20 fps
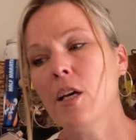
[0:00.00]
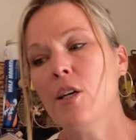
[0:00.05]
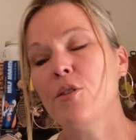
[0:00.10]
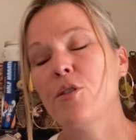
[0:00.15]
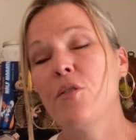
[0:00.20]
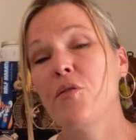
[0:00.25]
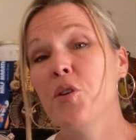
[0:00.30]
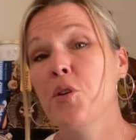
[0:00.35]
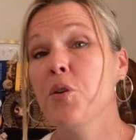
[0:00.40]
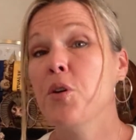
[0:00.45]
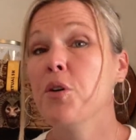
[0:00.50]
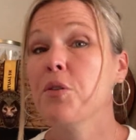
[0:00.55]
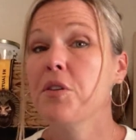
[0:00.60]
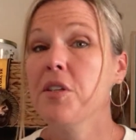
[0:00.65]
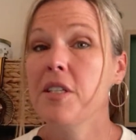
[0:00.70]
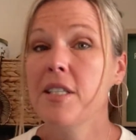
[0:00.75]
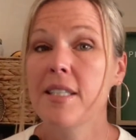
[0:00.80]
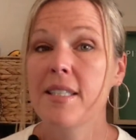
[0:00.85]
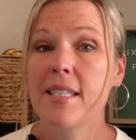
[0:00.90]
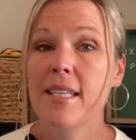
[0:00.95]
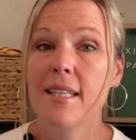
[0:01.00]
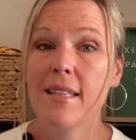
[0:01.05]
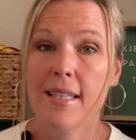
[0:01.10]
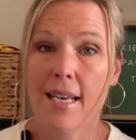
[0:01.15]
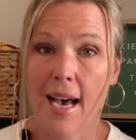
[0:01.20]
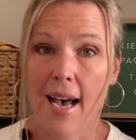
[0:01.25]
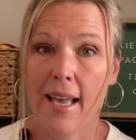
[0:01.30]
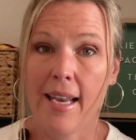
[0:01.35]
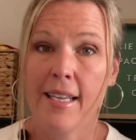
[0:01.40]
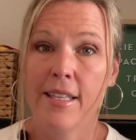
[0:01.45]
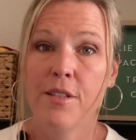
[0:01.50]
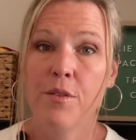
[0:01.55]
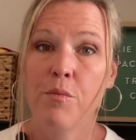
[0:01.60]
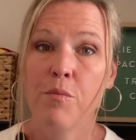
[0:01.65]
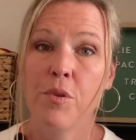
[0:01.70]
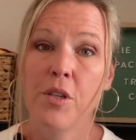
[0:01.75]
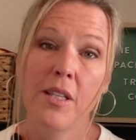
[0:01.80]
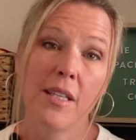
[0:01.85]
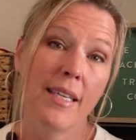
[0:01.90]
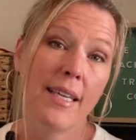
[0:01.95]
So if you go to Disney a lot, it
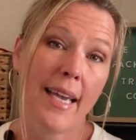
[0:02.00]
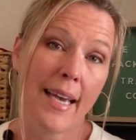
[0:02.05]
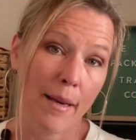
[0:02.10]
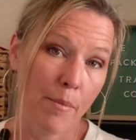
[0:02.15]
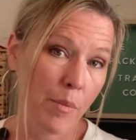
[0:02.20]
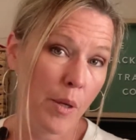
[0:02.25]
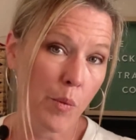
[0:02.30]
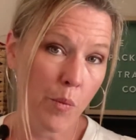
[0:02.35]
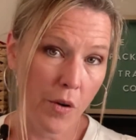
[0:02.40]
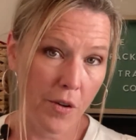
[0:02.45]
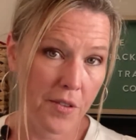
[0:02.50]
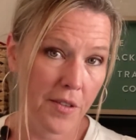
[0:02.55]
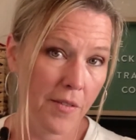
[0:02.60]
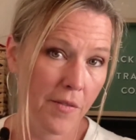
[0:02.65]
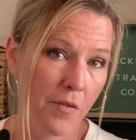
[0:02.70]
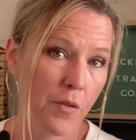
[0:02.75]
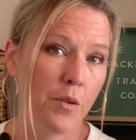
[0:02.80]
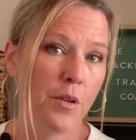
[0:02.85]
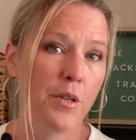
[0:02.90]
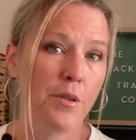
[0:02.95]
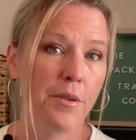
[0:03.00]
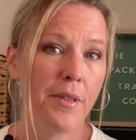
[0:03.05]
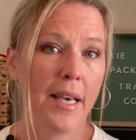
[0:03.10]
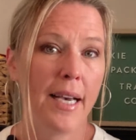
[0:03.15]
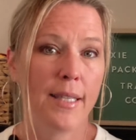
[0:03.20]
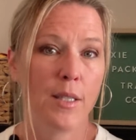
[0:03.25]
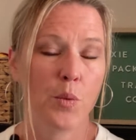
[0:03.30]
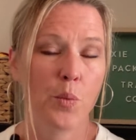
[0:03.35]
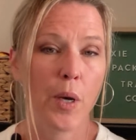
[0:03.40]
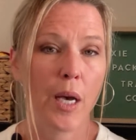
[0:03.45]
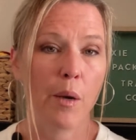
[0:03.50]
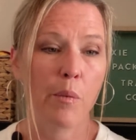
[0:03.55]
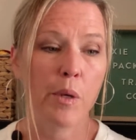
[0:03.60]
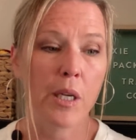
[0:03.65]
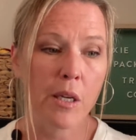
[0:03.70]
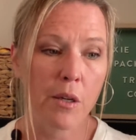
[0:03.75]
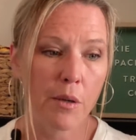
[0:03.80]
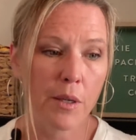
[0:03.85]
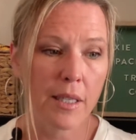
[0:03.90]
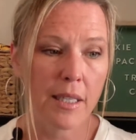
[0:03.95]
really can be worth it for you, and that's why
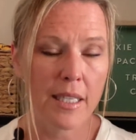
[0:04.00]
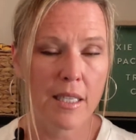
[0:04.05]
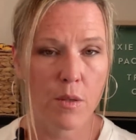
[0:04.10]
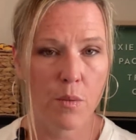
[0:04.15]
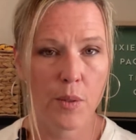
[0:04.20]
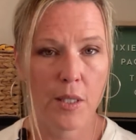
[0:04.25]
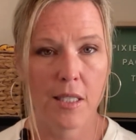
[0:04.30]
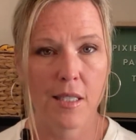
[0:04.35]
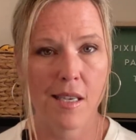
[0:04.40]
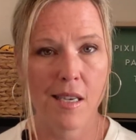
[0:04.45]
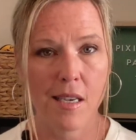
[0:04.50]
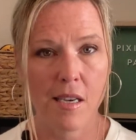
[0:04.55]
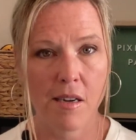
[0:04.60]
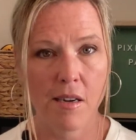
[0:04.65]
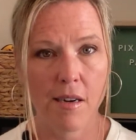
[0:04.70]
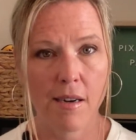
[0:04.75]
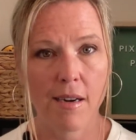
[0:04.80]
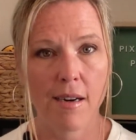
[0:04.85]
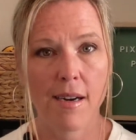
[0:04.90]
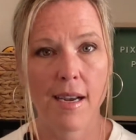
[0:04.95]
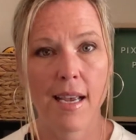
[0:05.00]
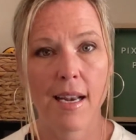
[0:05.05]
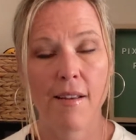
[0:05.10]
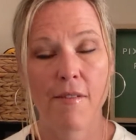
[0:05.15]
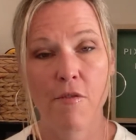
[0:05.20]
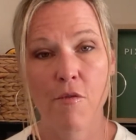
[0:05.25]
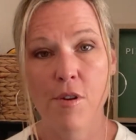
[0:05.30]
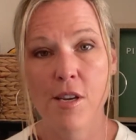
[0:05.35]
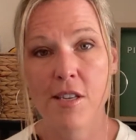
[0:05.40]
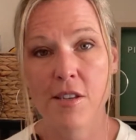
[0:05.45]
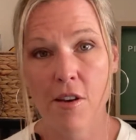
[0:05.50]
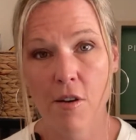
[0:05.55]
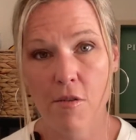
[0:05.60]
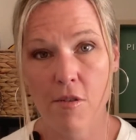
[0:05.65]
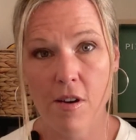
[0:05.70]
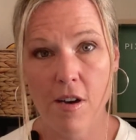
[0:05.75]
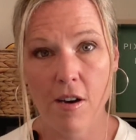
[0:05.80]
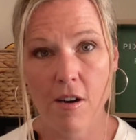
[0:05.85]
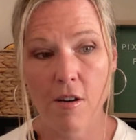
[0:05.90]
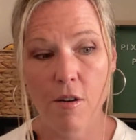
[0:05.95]
we go at least once a year. And if we
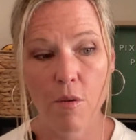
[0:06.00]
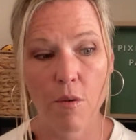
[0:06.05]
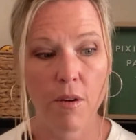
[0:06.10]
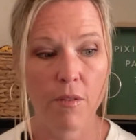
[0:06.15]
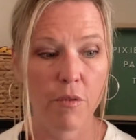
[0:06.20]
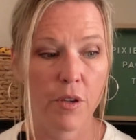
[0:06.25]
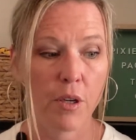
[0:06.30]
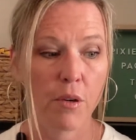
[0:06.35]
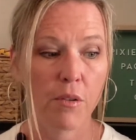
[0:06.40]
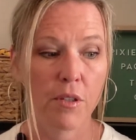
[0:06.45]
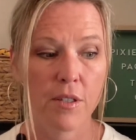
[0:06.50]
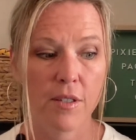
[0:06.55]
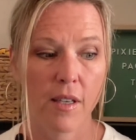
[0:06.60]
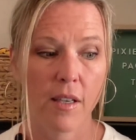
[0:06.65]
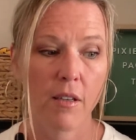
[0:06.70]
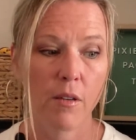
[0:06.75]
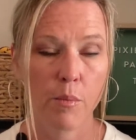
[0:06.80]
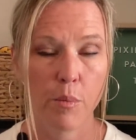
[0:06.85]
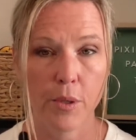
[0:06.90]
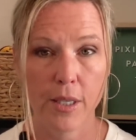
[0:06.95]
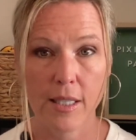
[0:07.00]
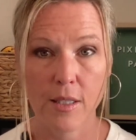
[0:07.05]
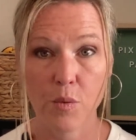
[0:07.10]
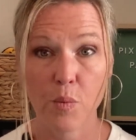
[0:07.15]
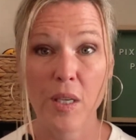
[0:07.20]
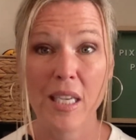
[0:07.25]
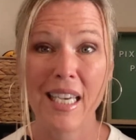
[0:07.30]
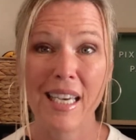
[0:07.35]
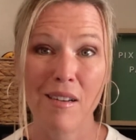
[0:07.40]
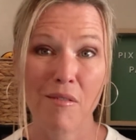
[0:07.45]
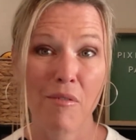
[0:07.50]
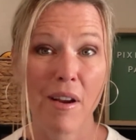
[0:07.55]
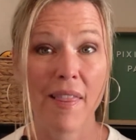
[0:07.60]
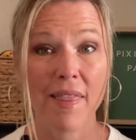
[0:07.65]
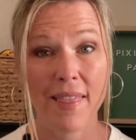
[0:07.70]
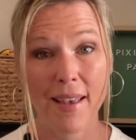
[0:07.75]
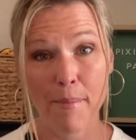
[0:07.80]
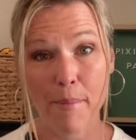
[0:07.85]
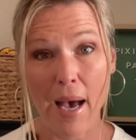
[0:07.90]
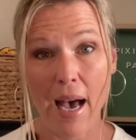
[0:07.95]
don't go, or if we don't use all our points, we can
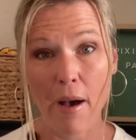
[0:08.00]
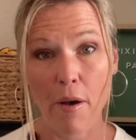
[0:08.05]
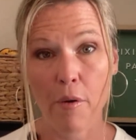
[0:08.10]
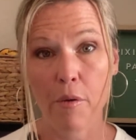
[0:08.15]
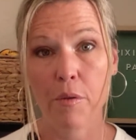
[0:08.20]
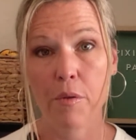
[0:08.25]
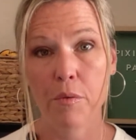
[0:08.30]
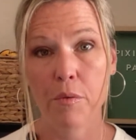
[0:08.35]
rent them out